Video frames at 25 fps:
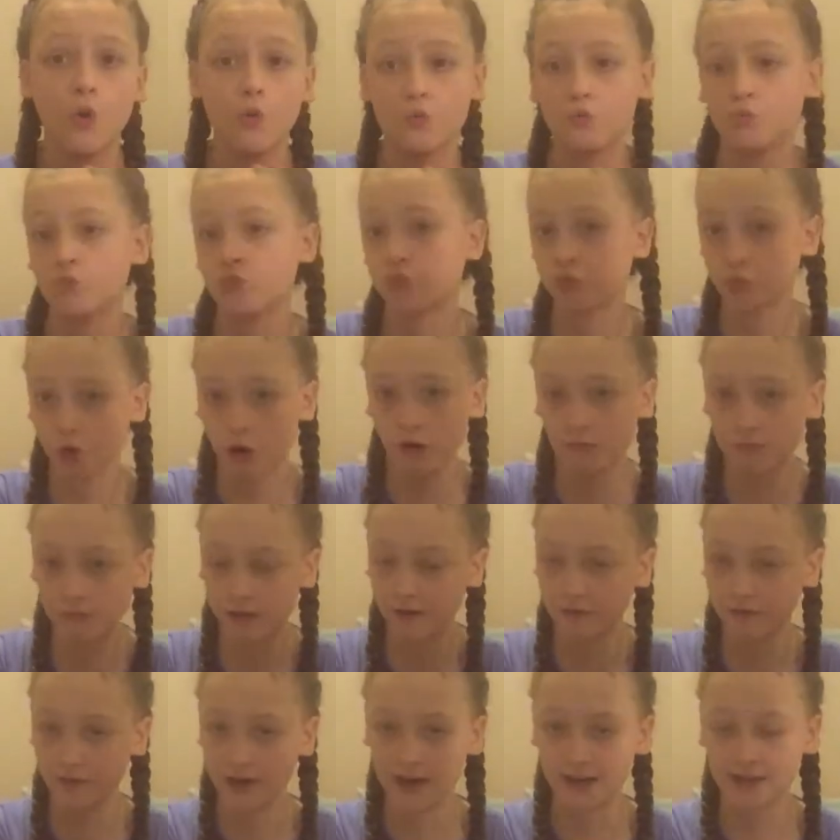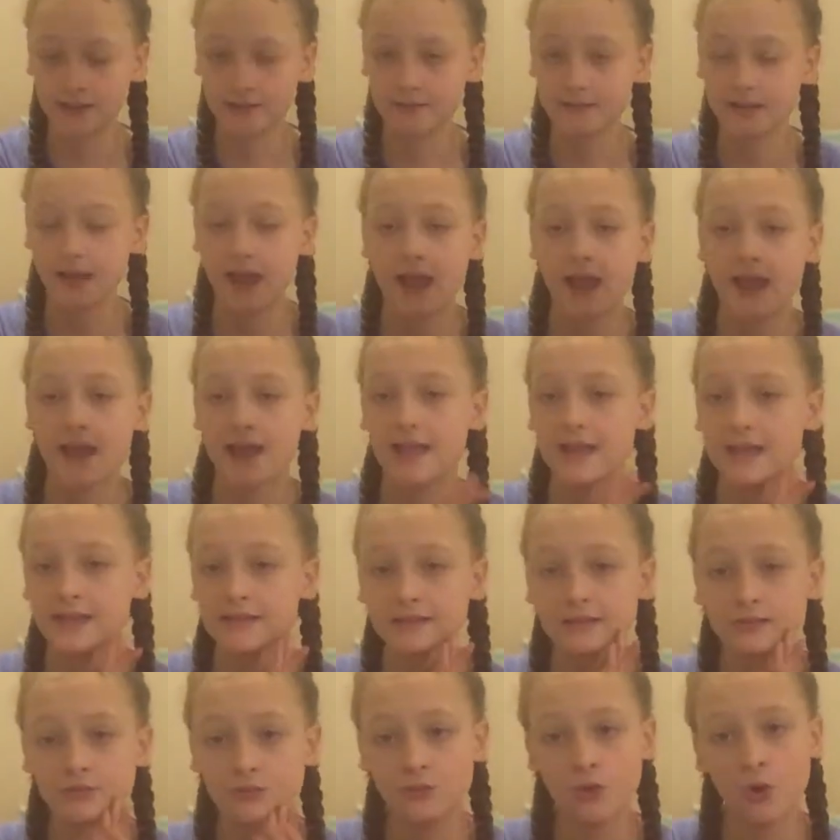wrong, my friends.
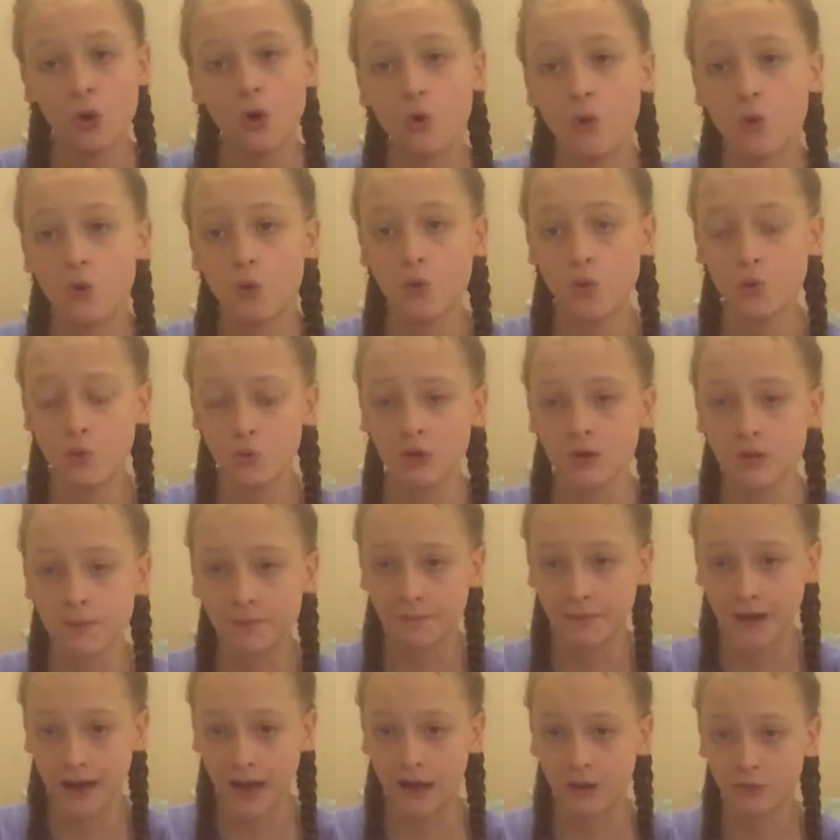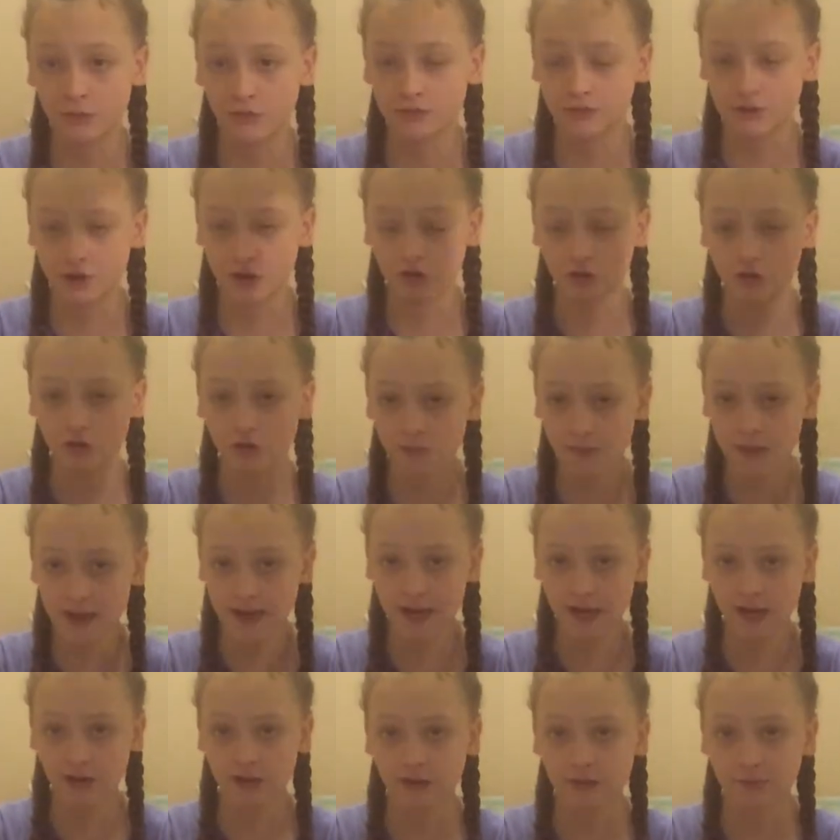It's not all about social
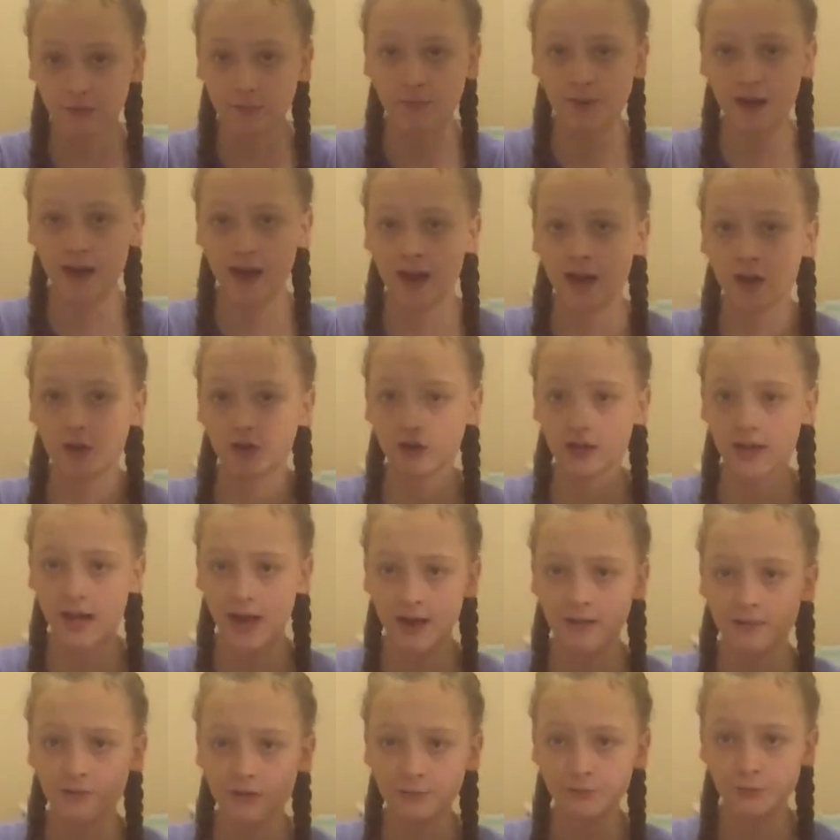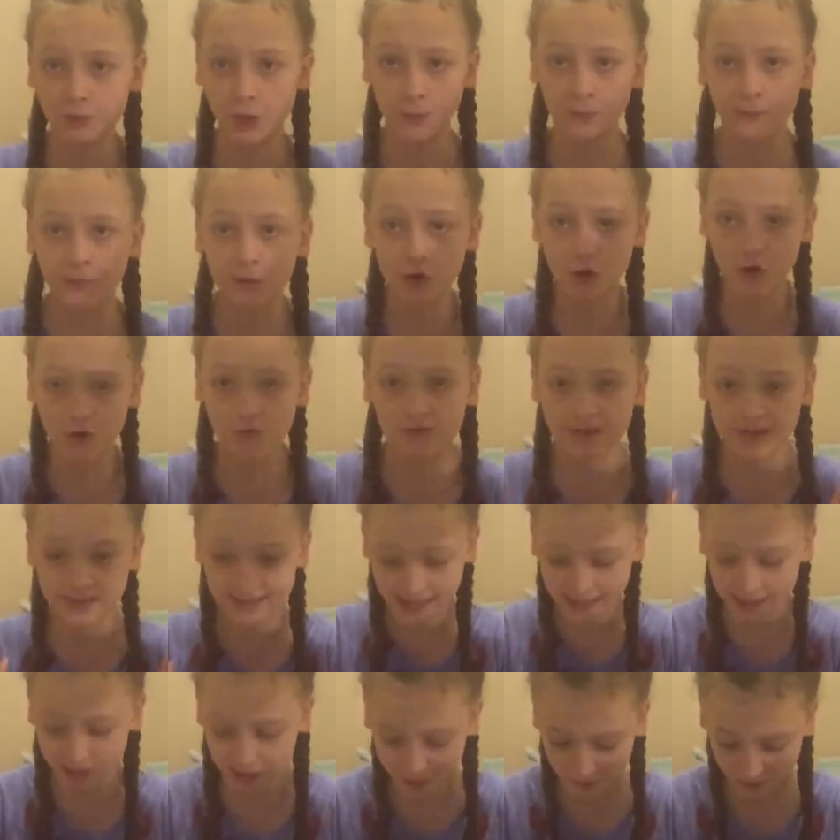media, it's about actually having a proper
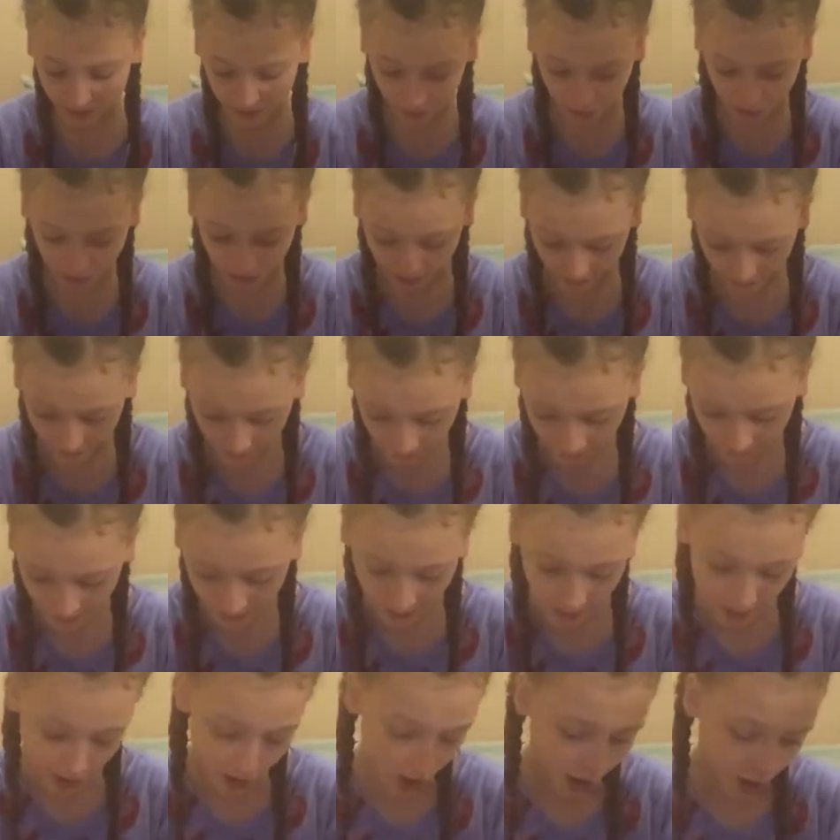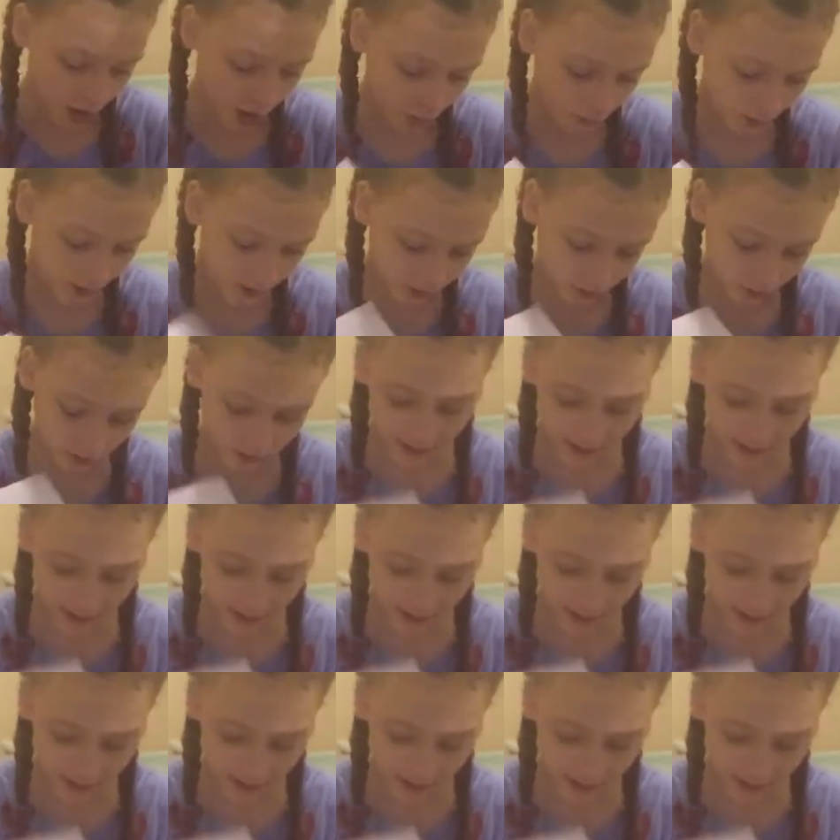conversation with one. Which